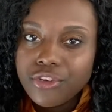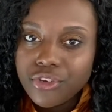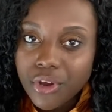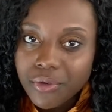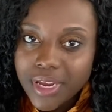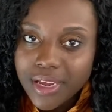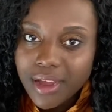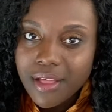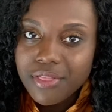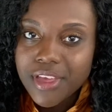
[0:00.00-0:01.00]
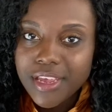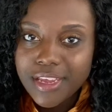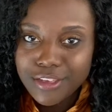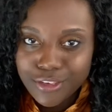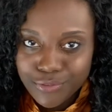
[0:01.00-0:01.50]
during the
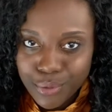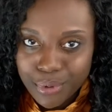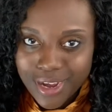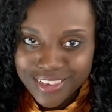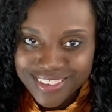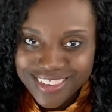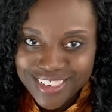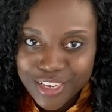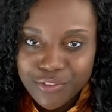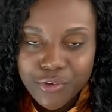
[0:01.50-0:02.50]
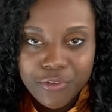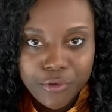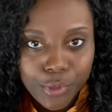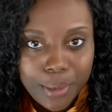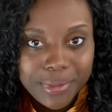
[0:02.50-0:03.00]
interview process for a
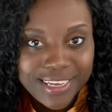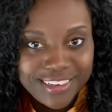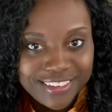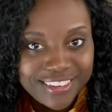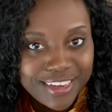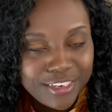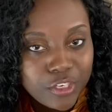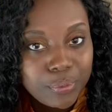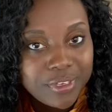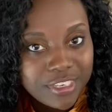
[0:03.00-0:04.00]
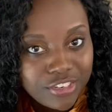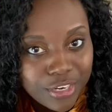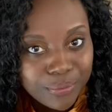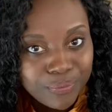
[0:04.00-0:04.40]
field application scientist position.